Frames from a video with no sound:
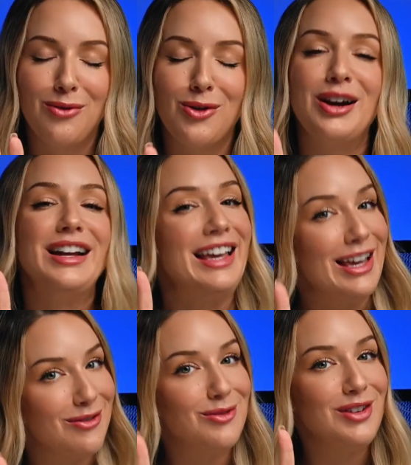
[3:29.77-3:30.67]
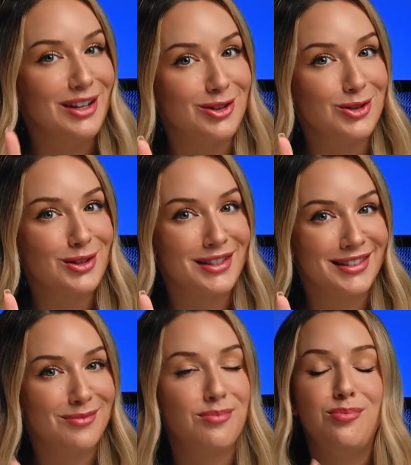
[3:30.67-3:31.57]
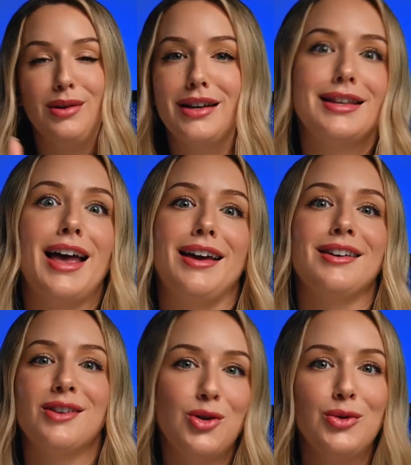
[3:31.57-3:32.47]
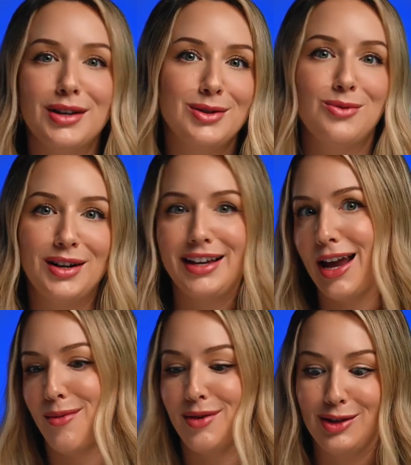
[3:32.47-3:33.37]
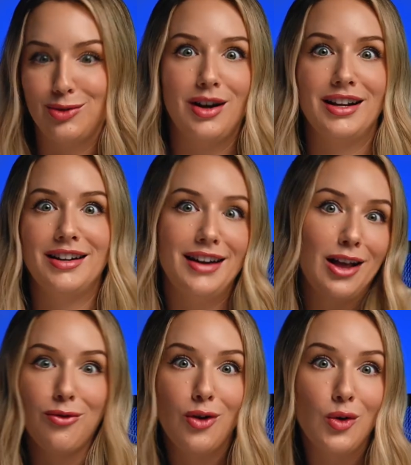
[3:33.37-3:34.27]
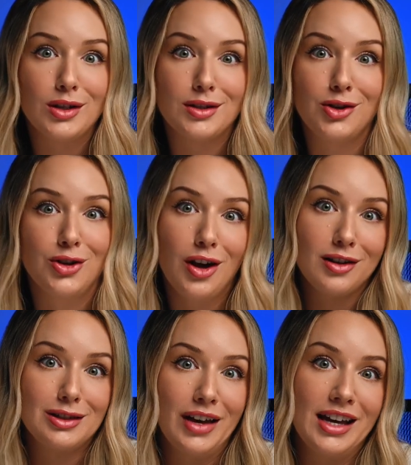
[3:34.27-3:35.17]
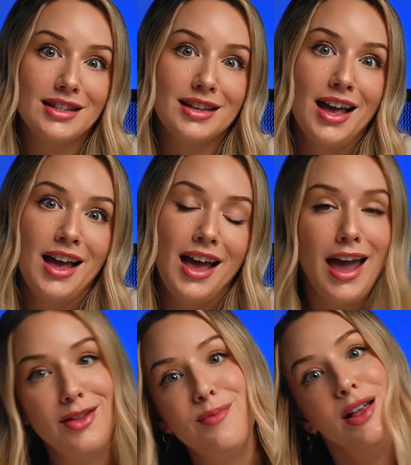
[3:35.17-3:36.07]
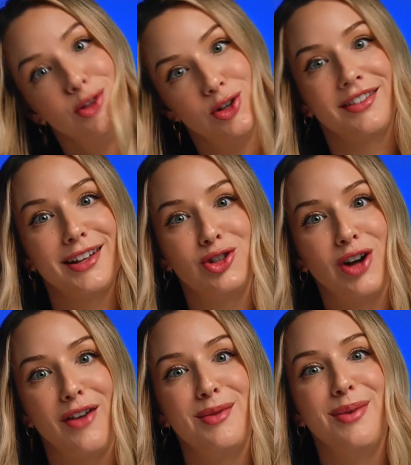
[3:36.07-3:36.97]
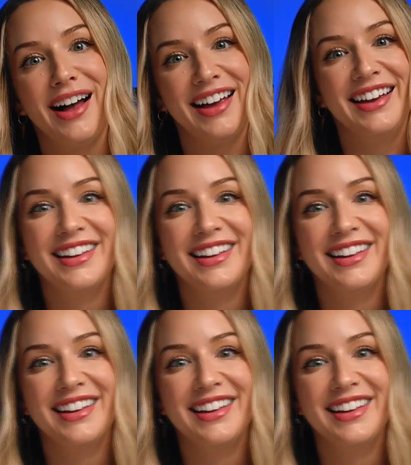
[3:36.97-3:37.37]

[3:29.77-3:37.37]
for it, even vehicles. Because hey, who doesn't want a camera that's ready to nail focus on your dog's face and the mail truck that's driving by?